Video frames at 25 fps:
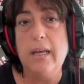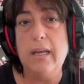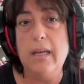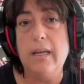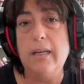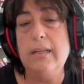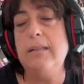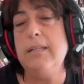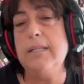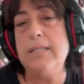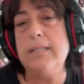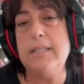
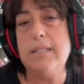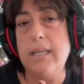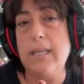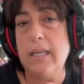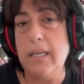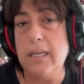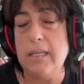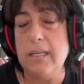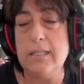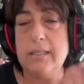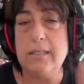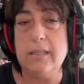In this
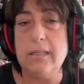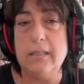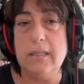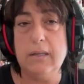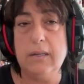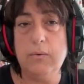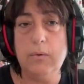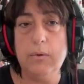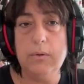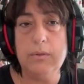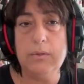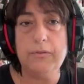case,
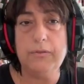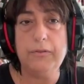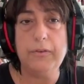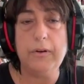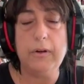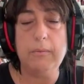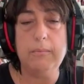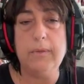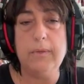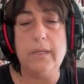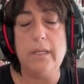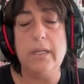the quote
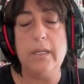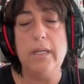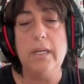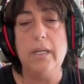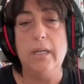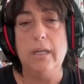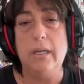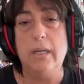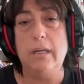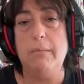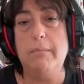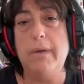from
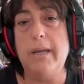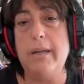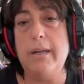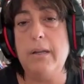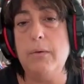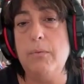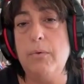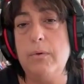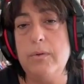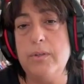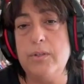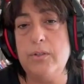
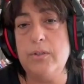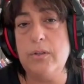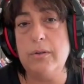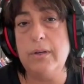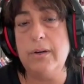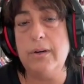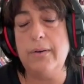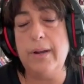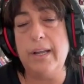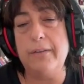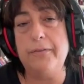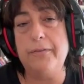Mary
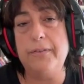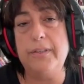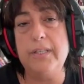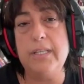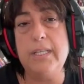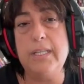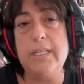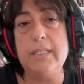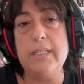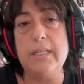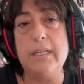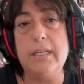Wollstonecraft
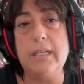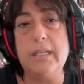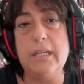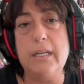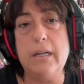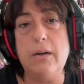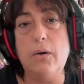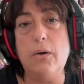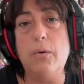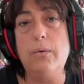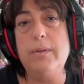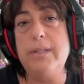is,
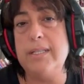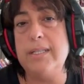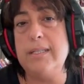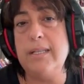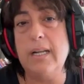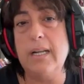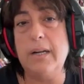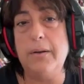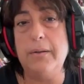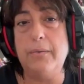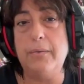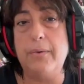all the
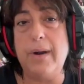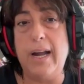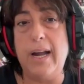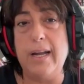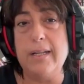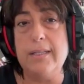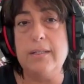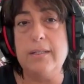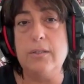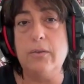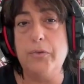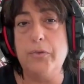sacred
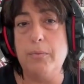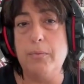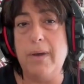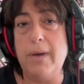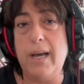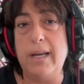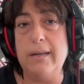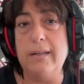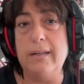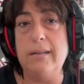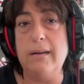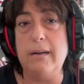rights of
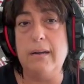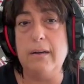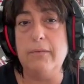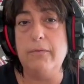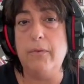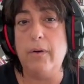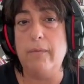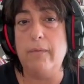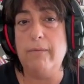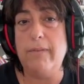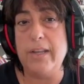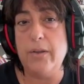humanity are
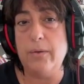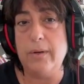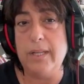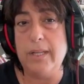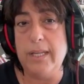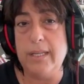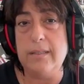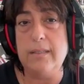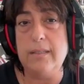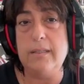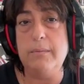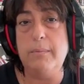
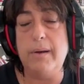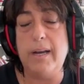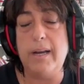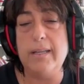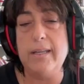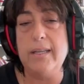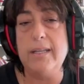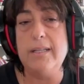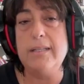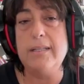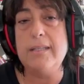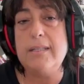violated by
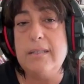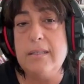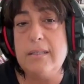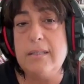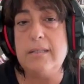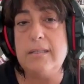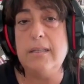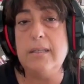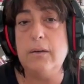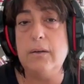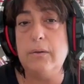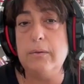
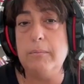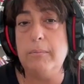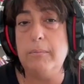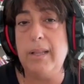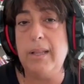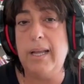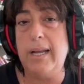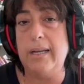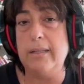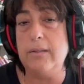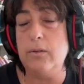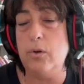insisting on
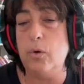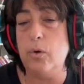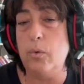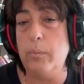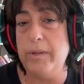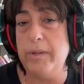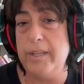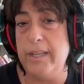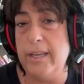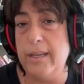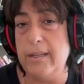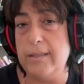blind
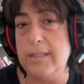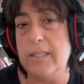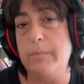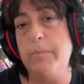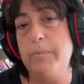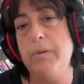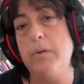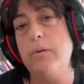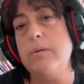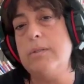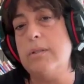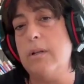obedience,
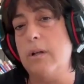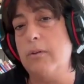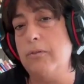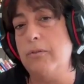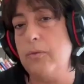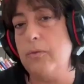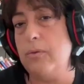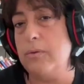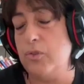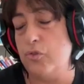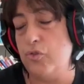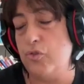because
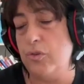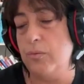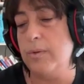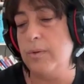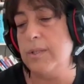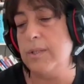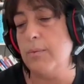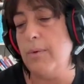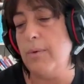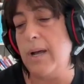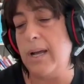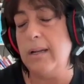of course she
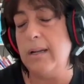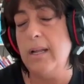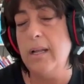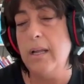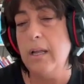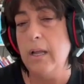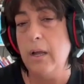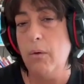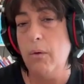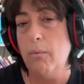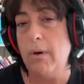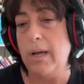was
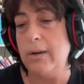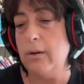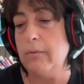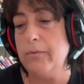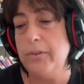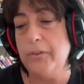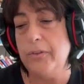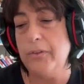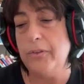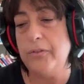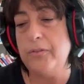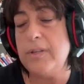one
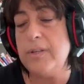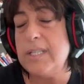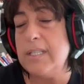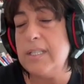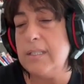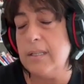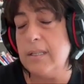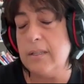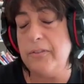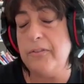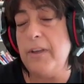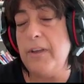of the first
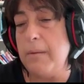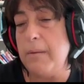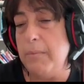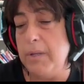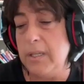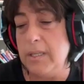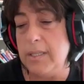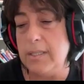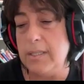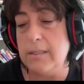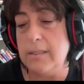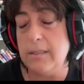
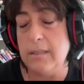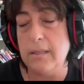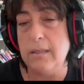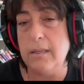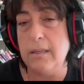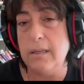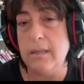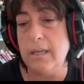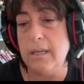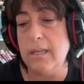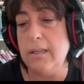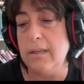feminists
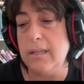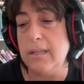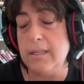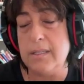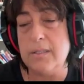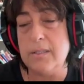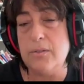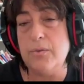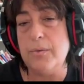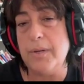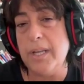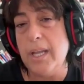in
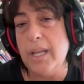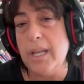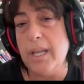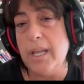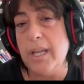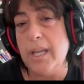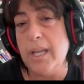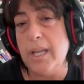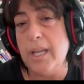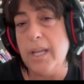history.